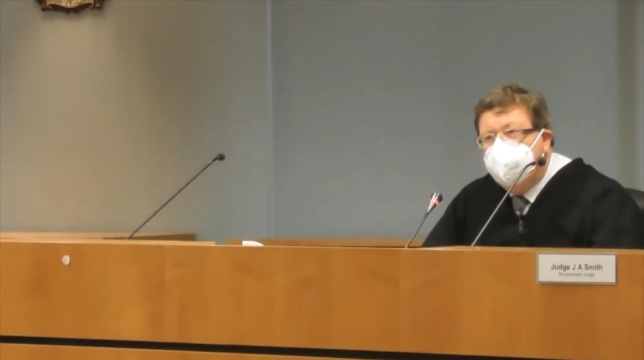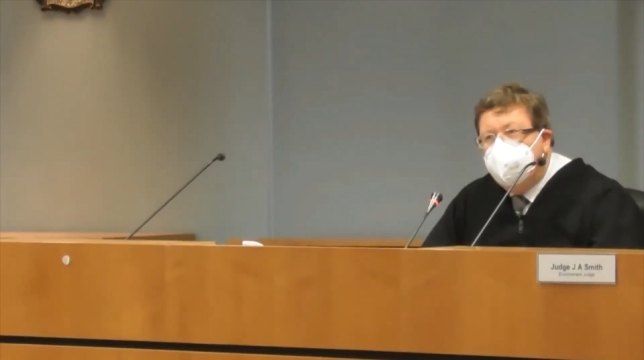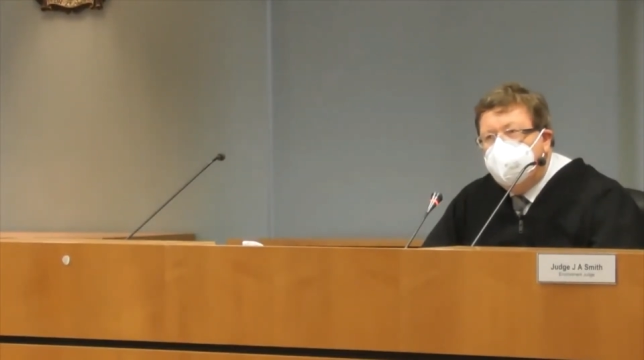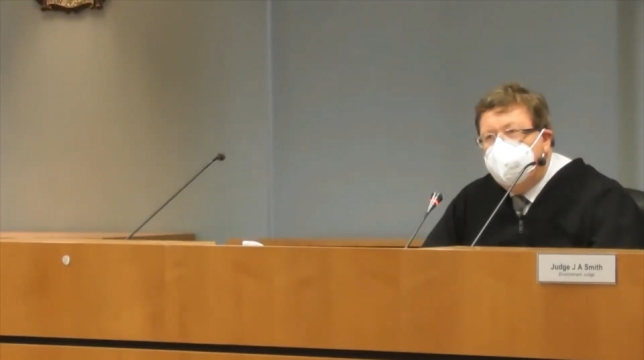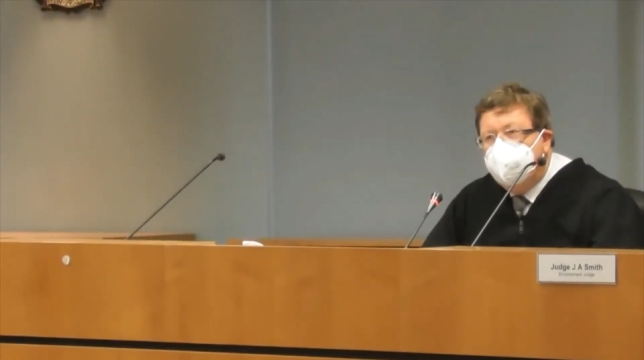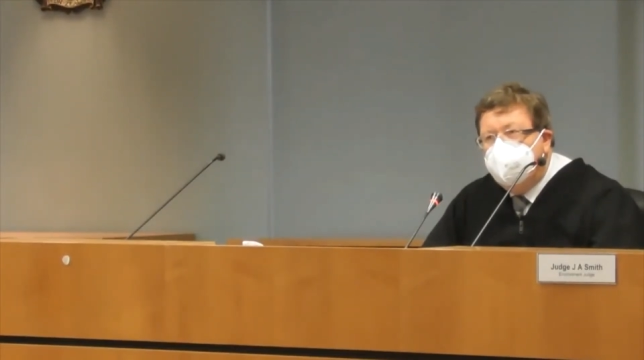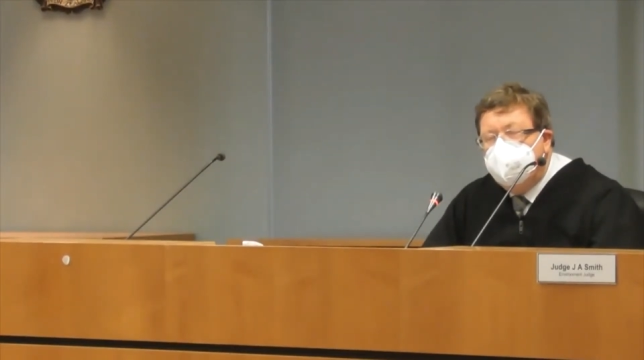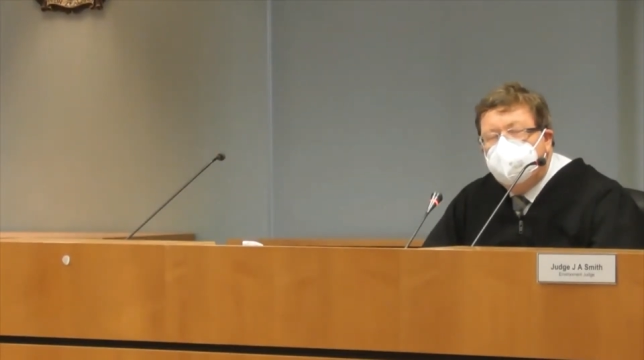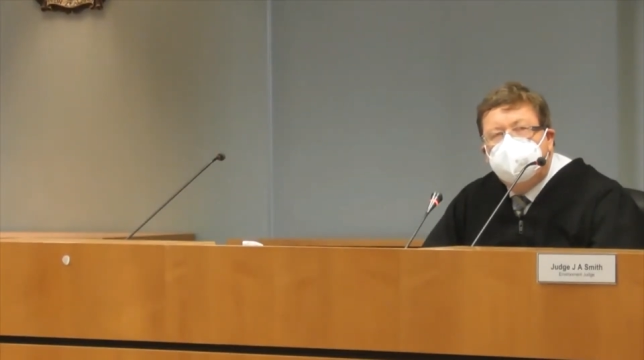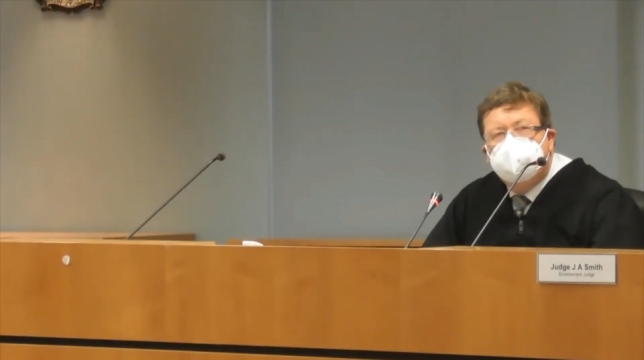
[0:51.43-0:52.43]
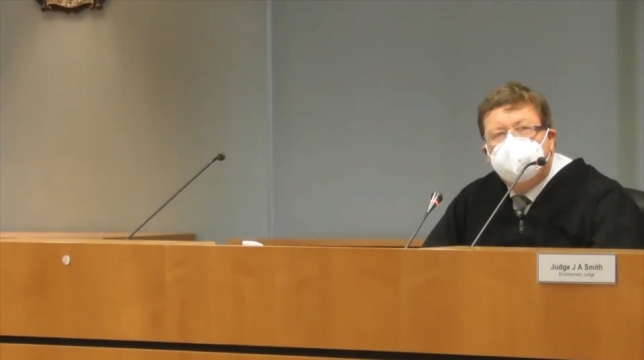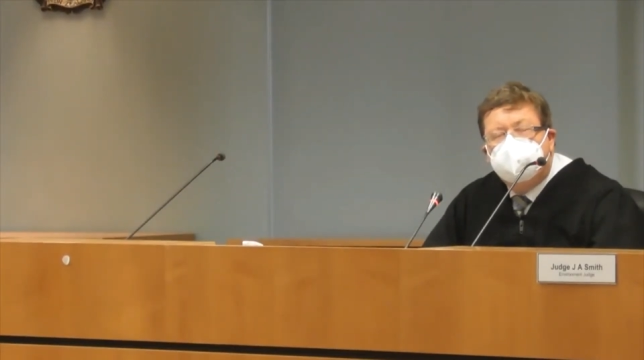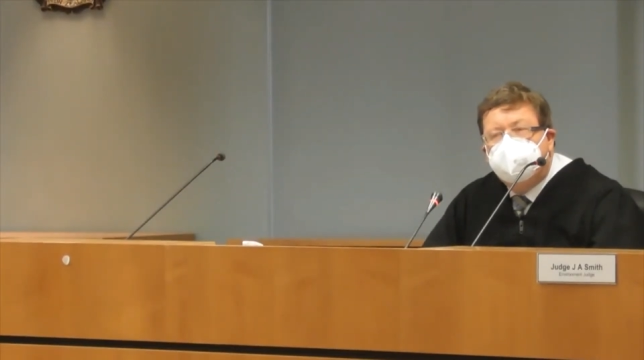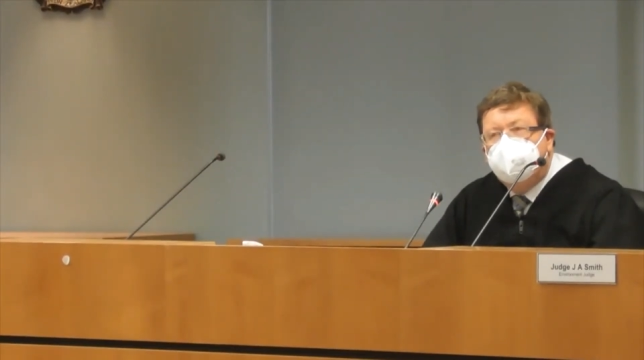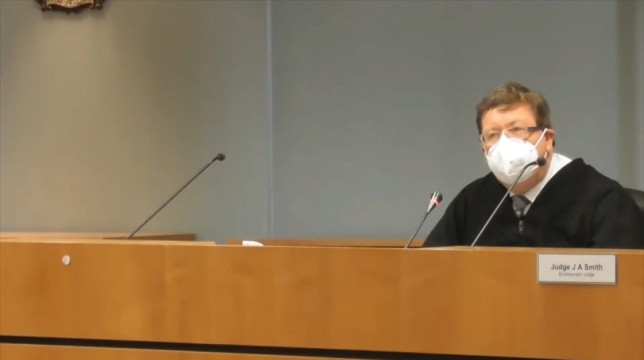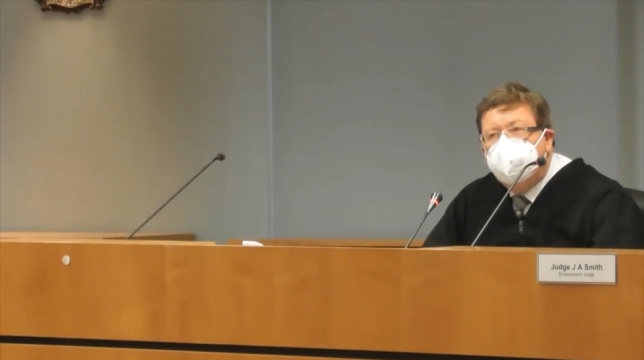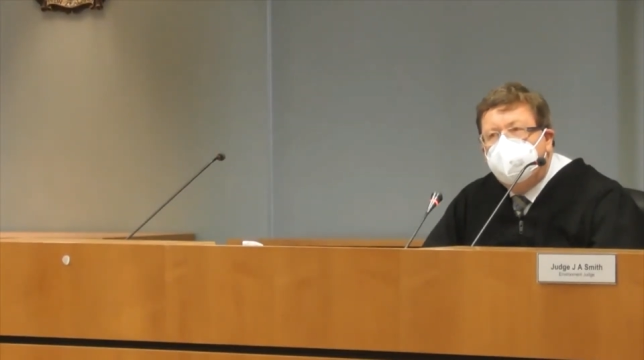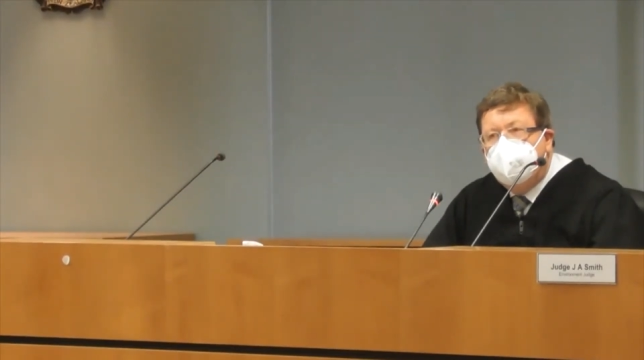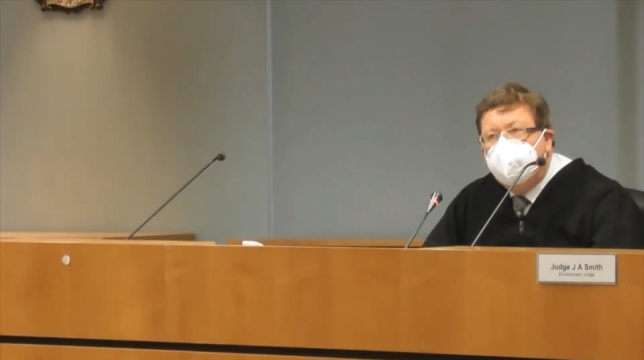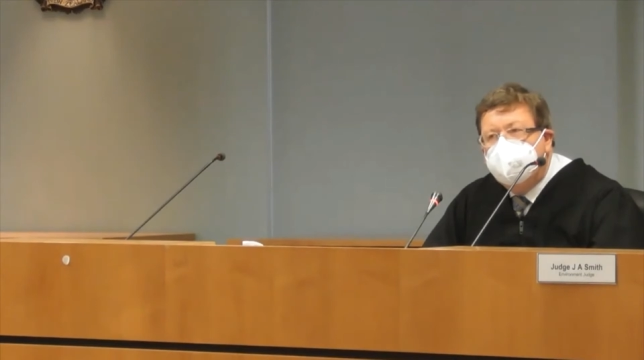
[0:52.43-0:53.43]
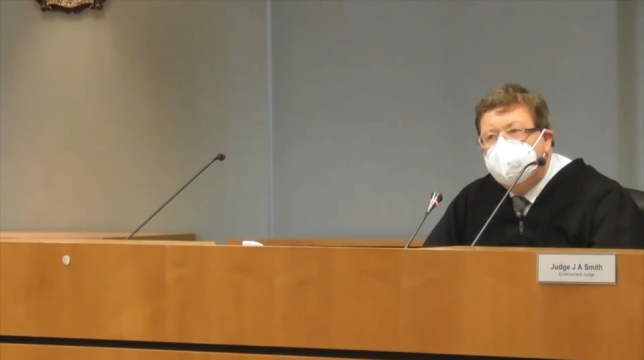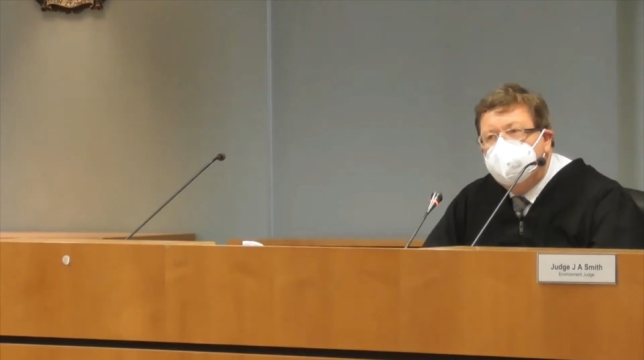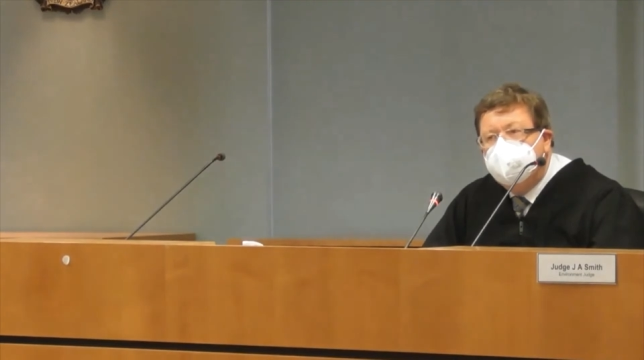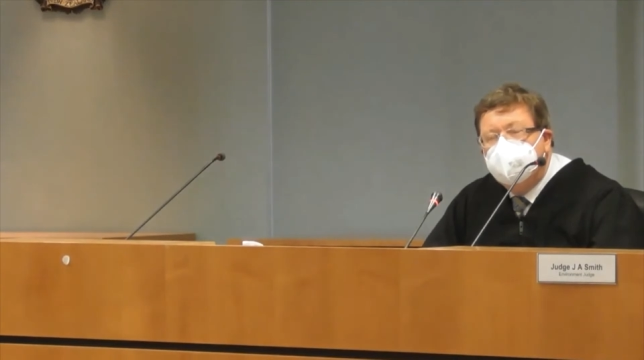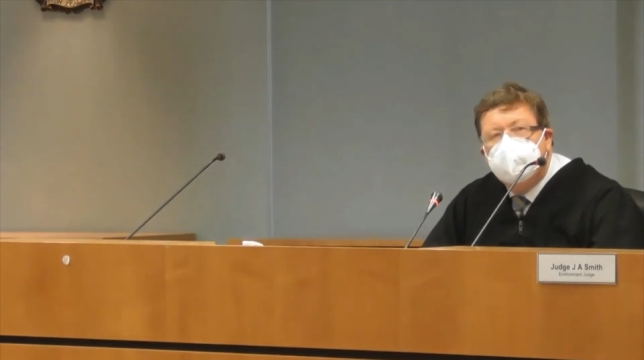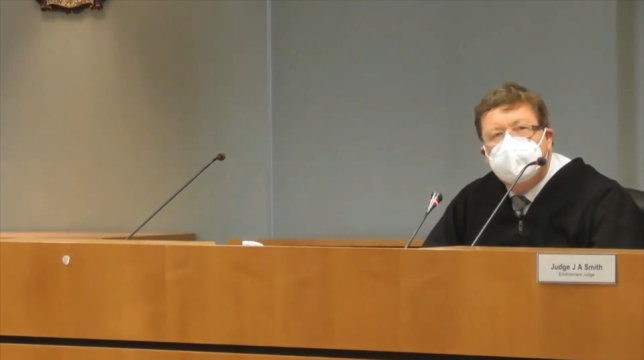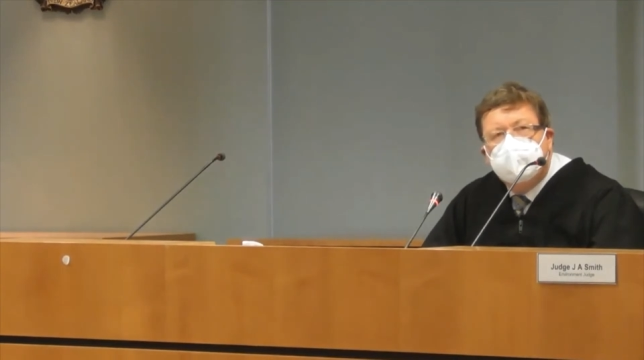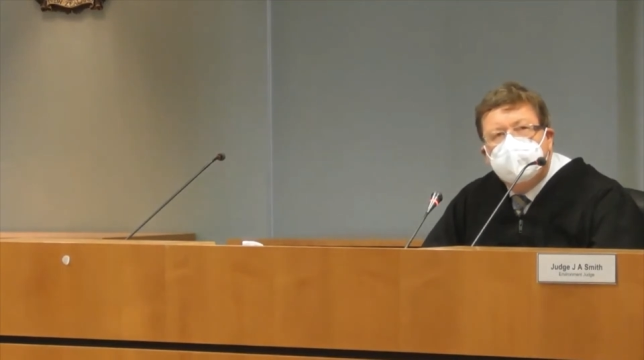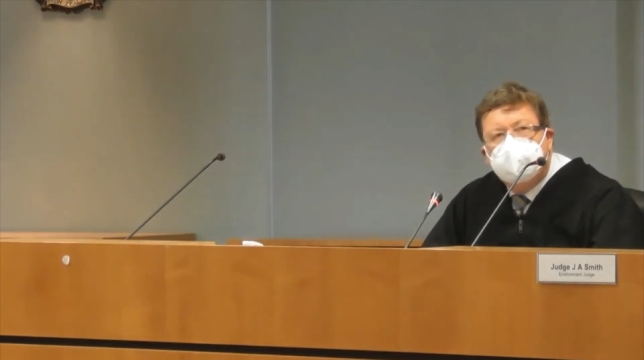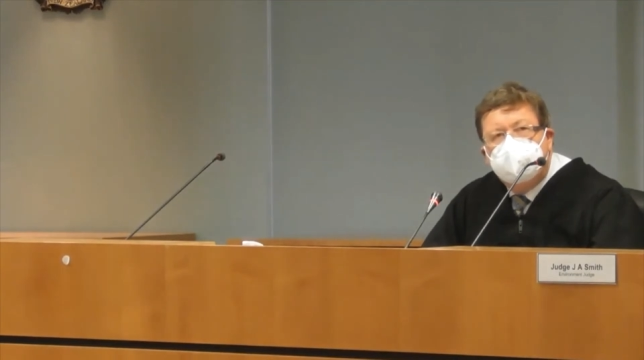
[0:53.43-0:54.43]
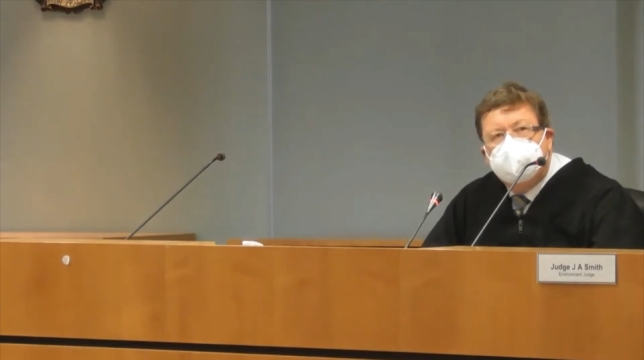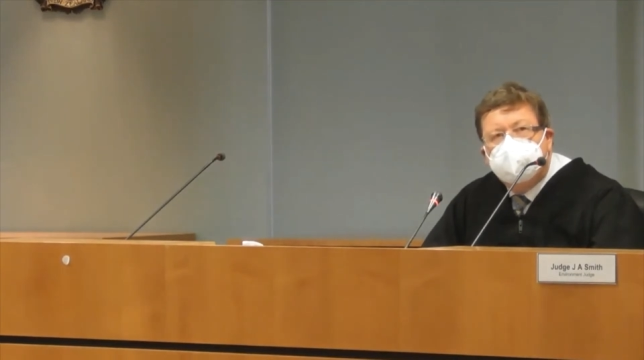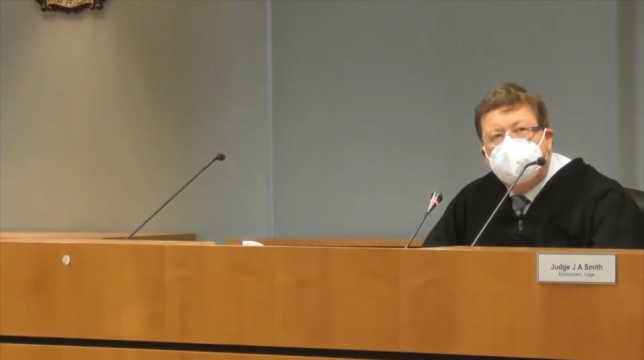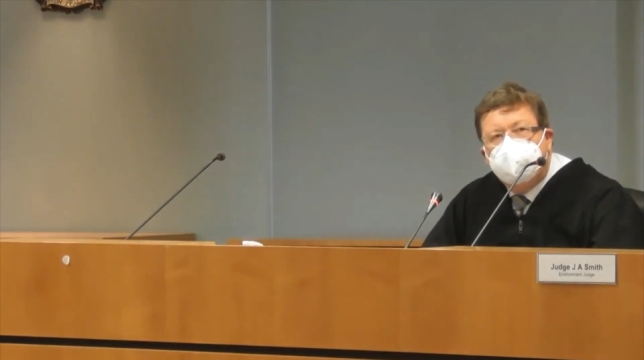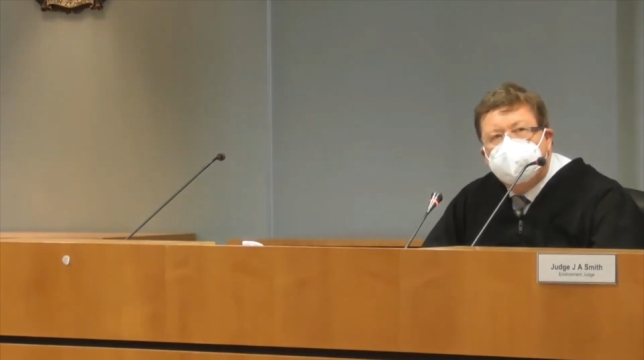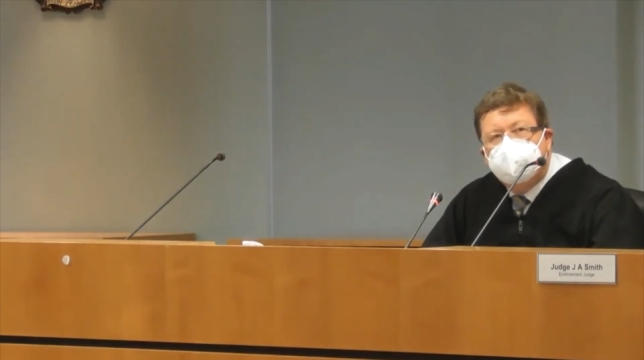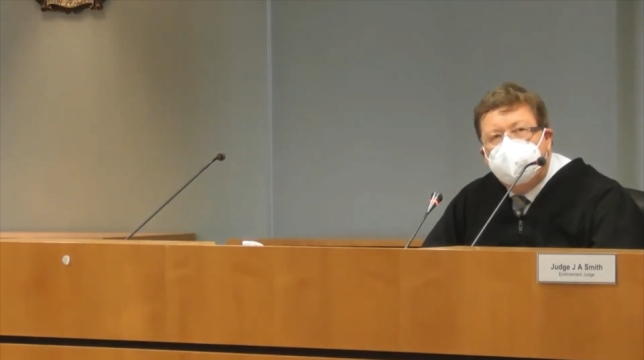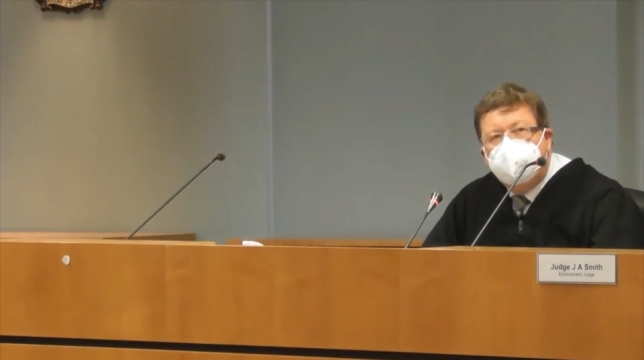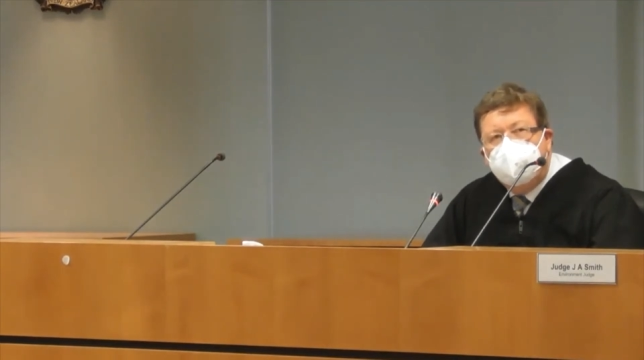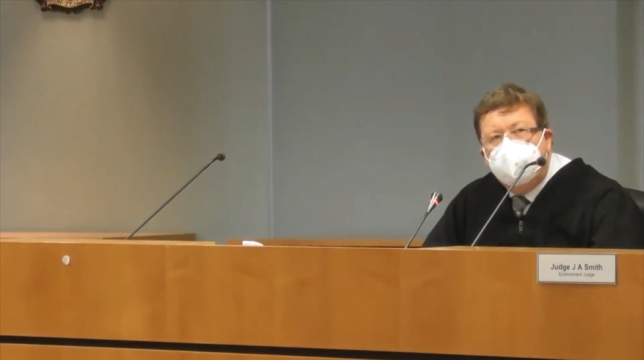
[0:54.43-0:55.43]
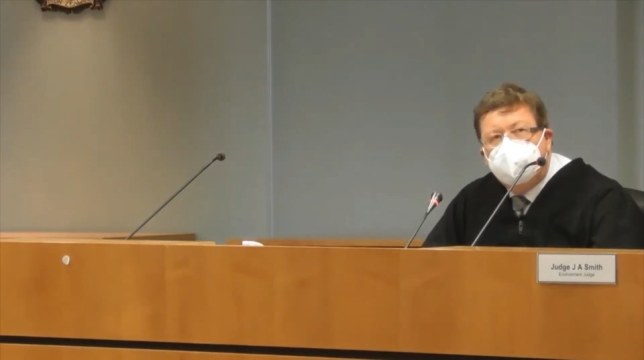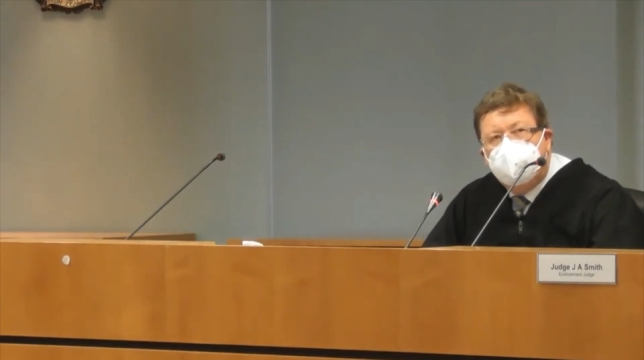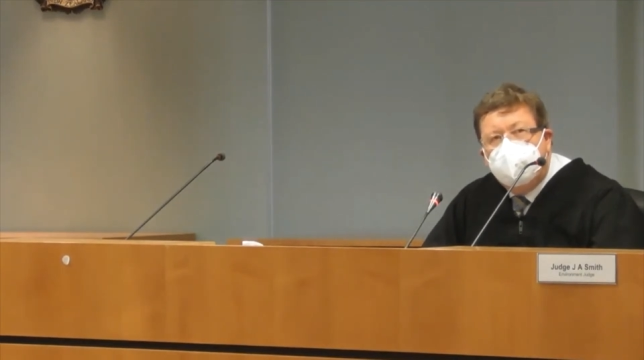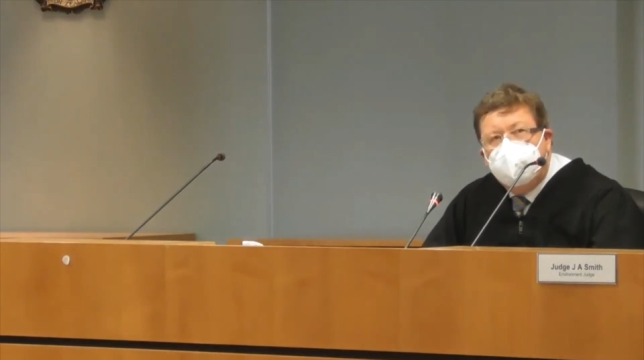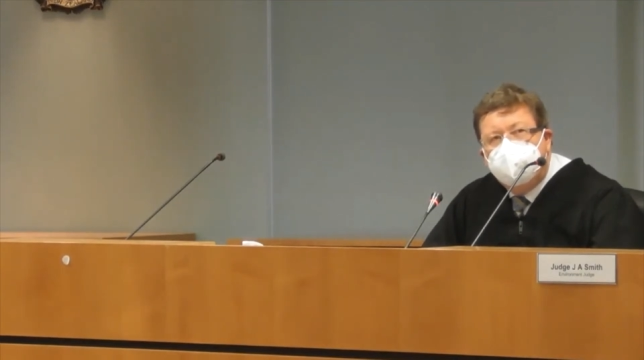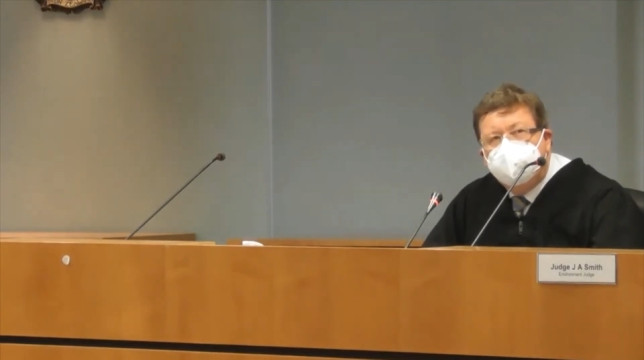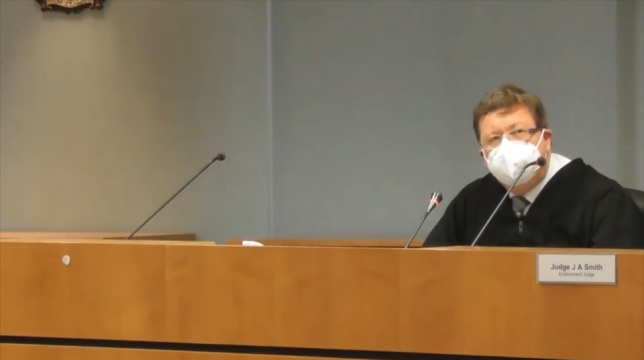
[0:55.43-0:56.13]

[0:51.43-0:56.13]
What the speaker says: It would be useful to find a way to do this in a more streamlined way.